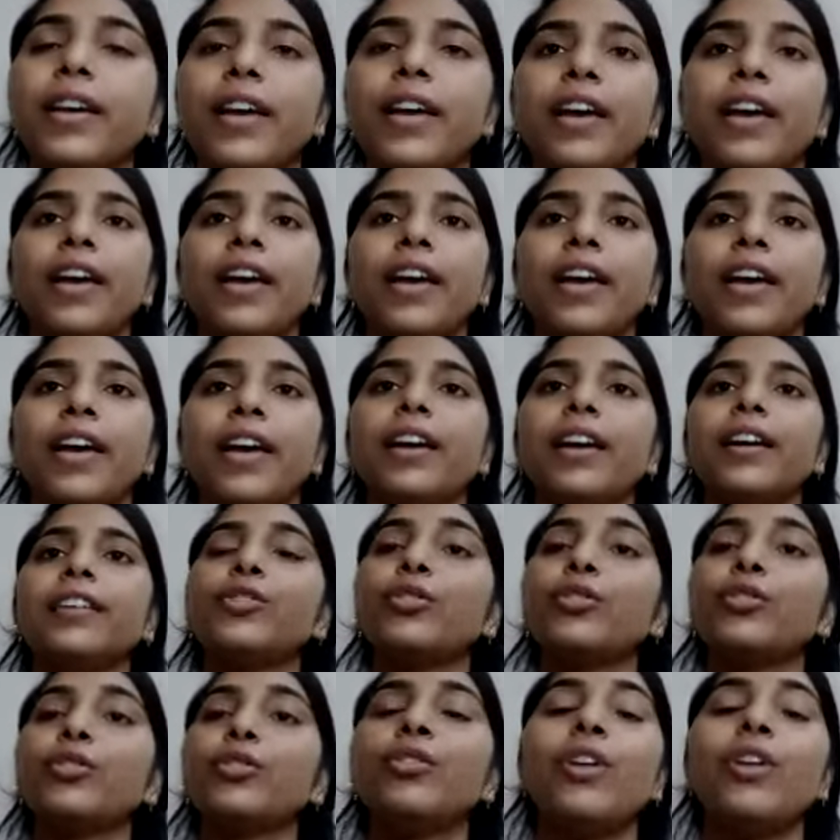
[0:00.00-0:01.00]
So all
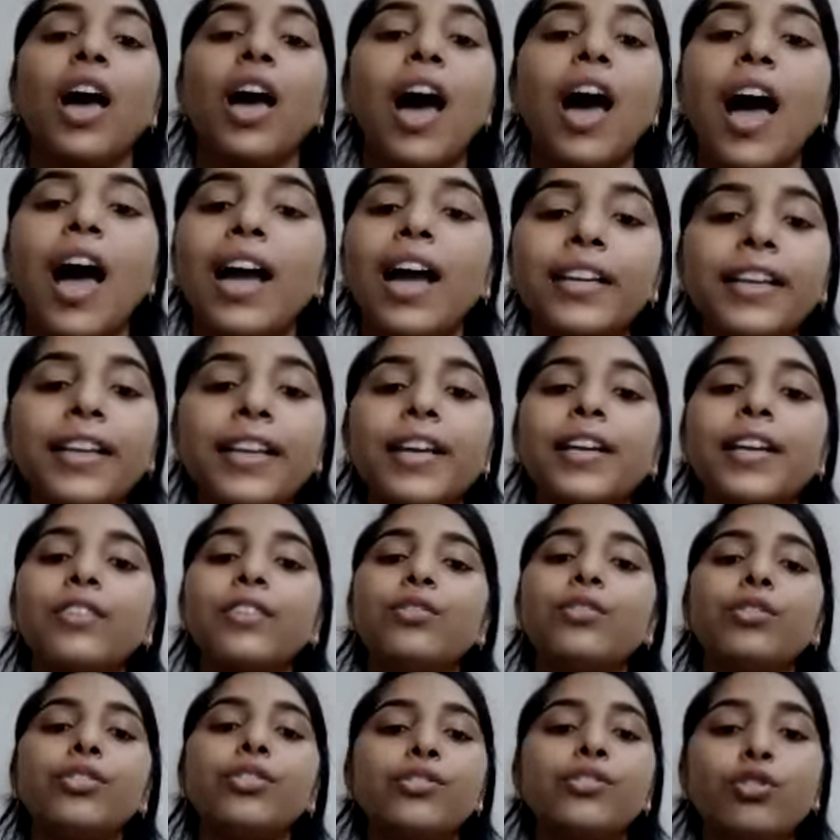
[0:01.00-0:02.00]
credit goes
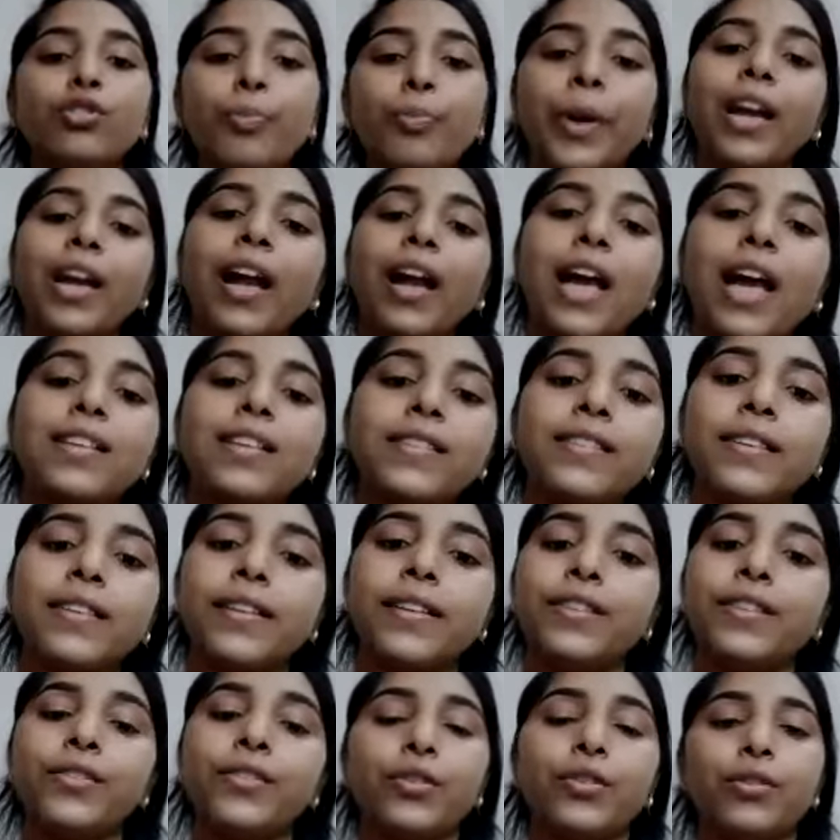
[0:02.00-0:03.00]
to Prakash sir.
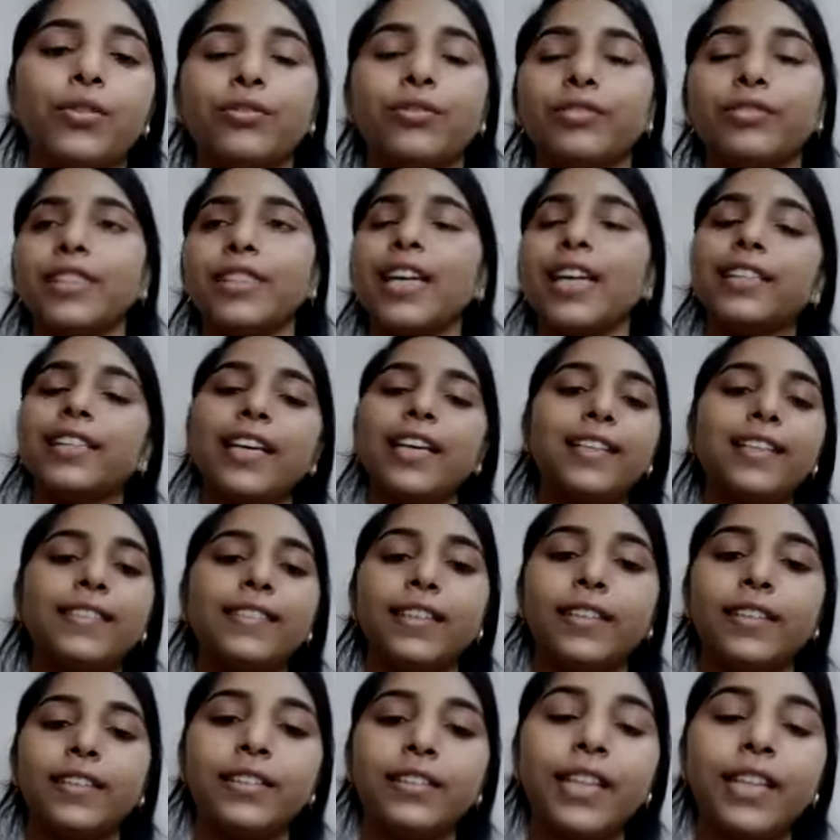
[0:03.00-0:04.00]
So yeah, that's it.
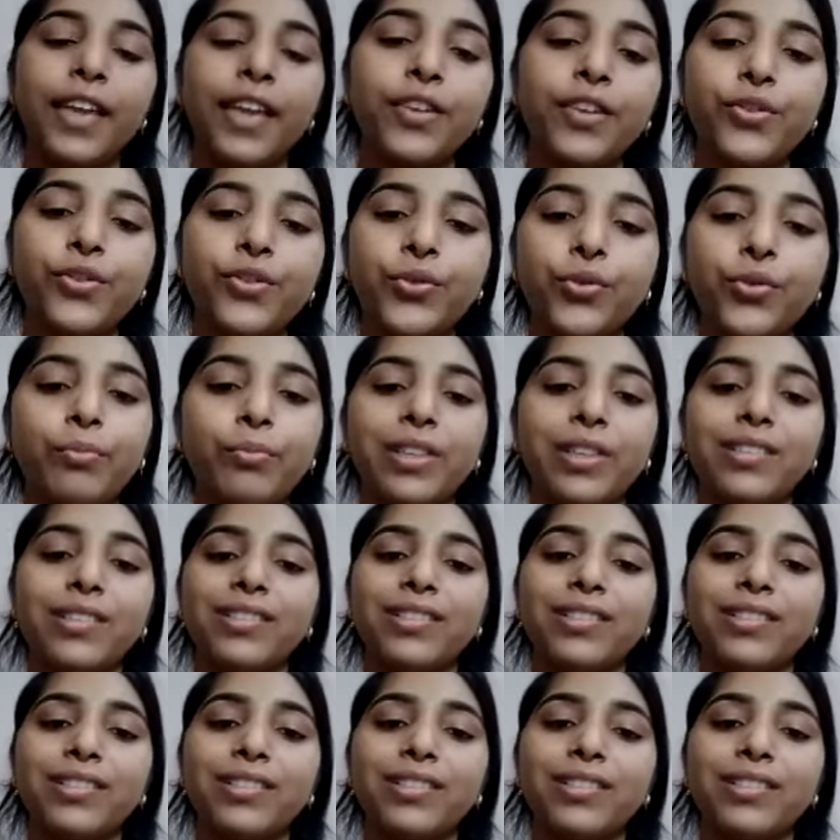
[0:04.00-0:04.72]
Thank you so much.